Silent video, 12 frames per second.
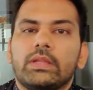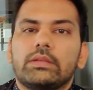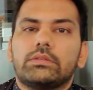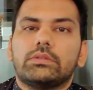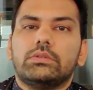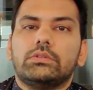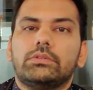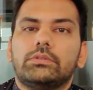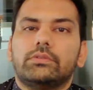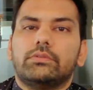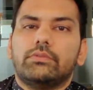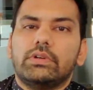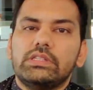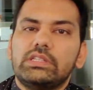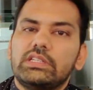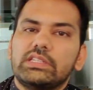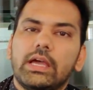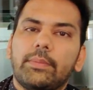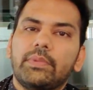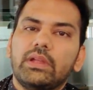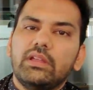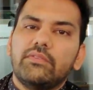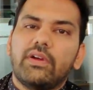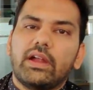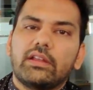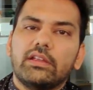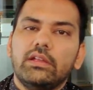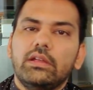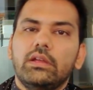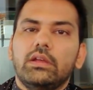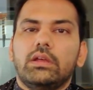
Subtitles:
So once it is happening in factory,